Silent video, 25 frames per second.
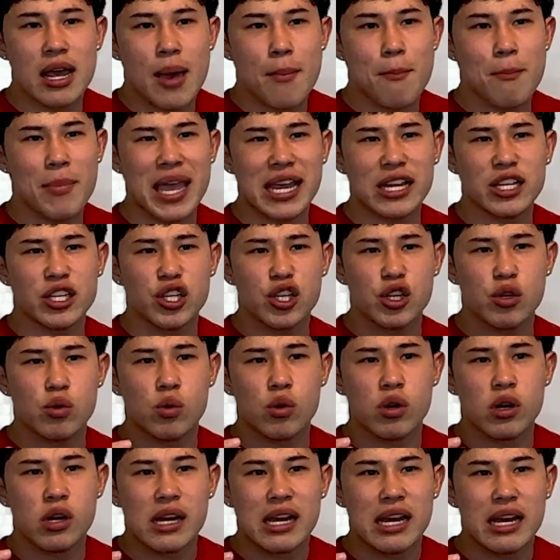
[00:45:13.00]
made you
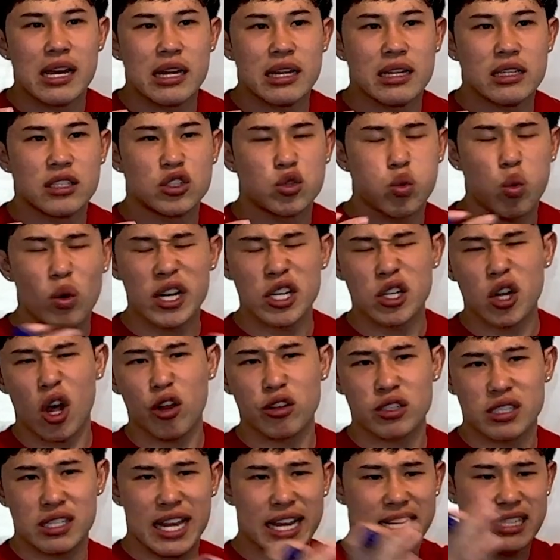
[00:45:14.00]

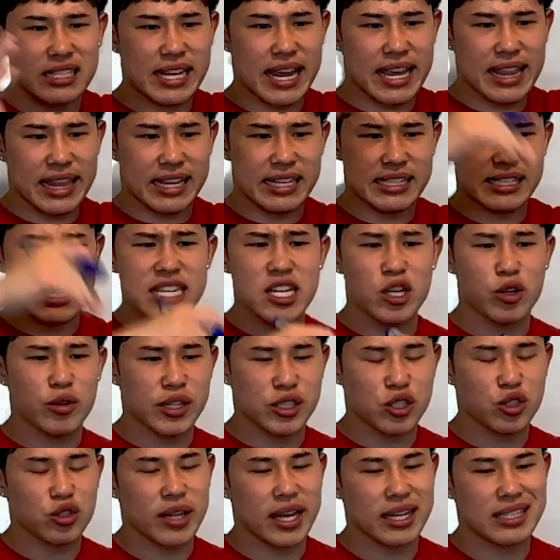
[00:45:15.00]
$20 next day. Like a
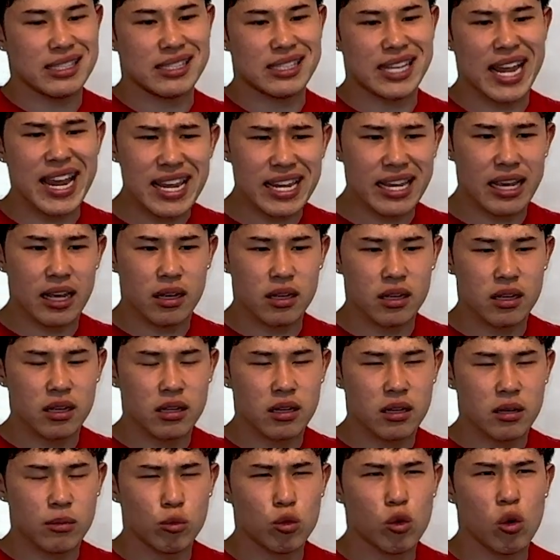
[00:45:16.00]
decrease. You're like, dang it.
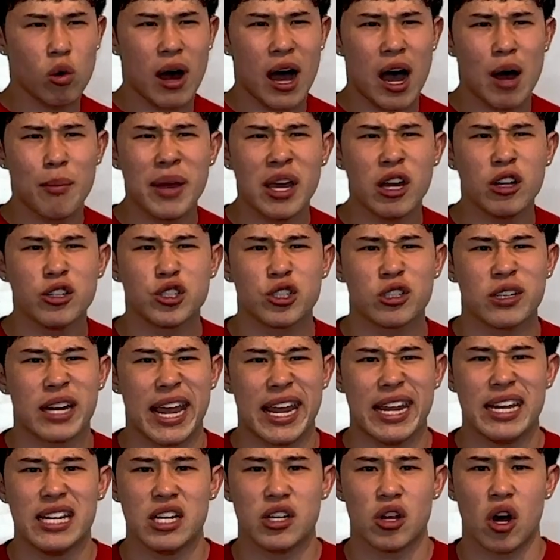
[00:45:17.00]
Well, how am I
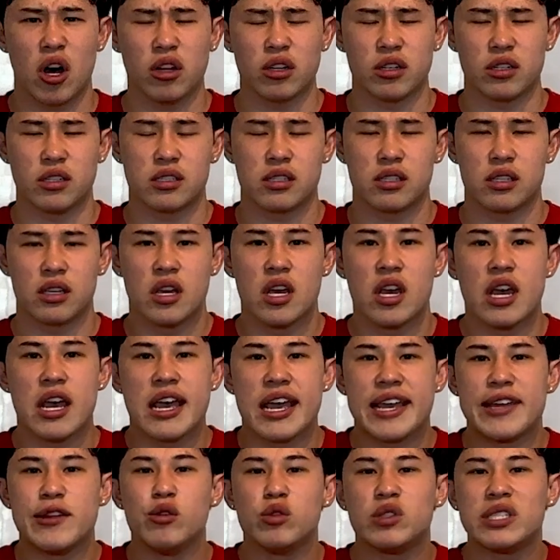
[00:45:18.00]
$180?
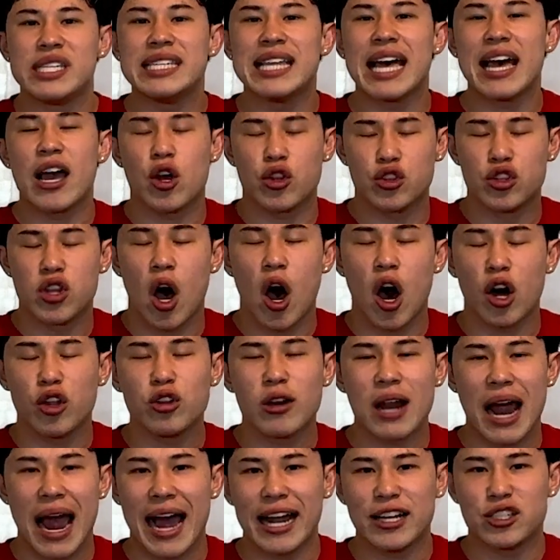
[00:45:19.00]
You see that the other
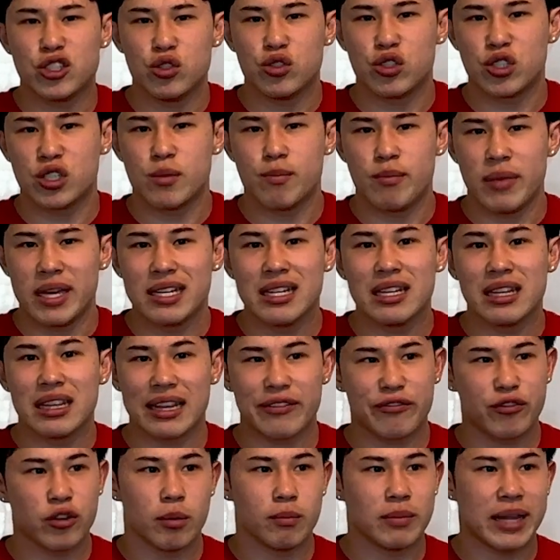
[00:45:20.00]
ads you submitted
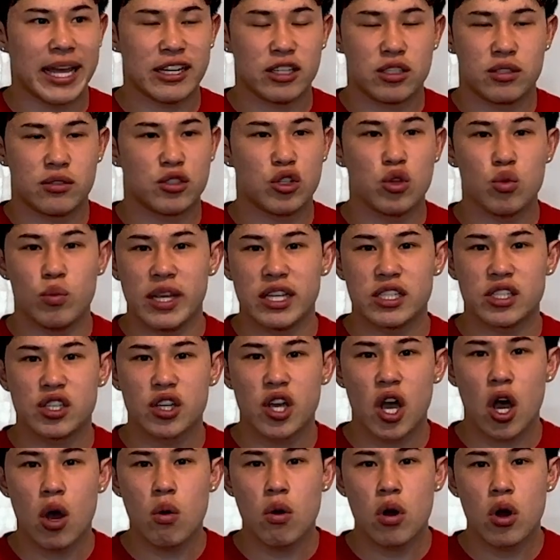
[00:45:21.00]
from like 2 weeks
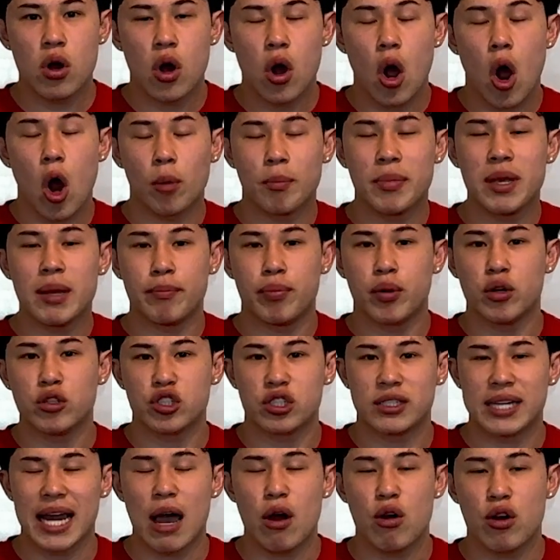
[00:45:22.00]
ago are being
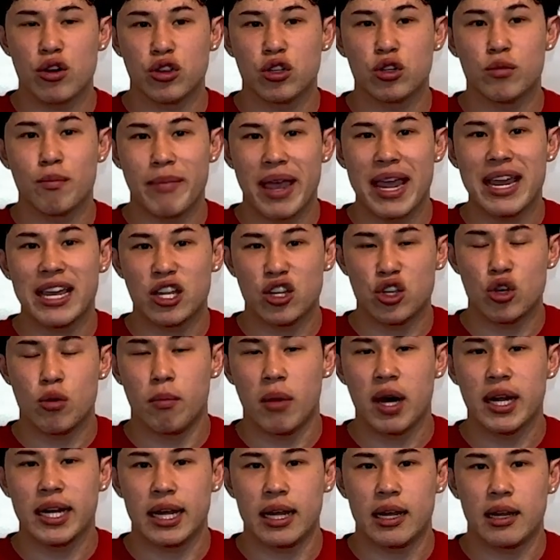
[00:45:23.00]
pushed out and they're making you
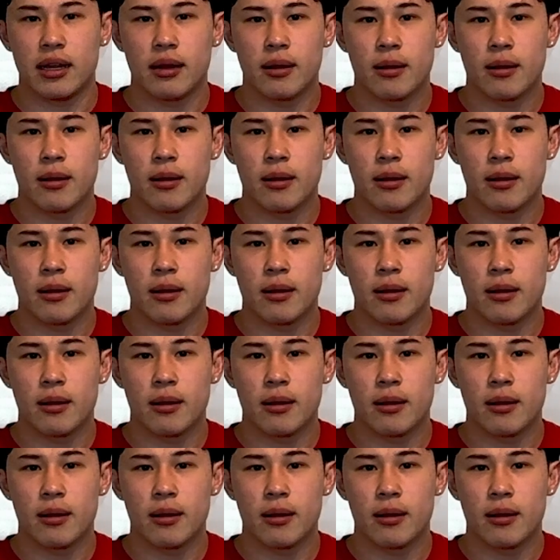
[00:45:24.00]
money.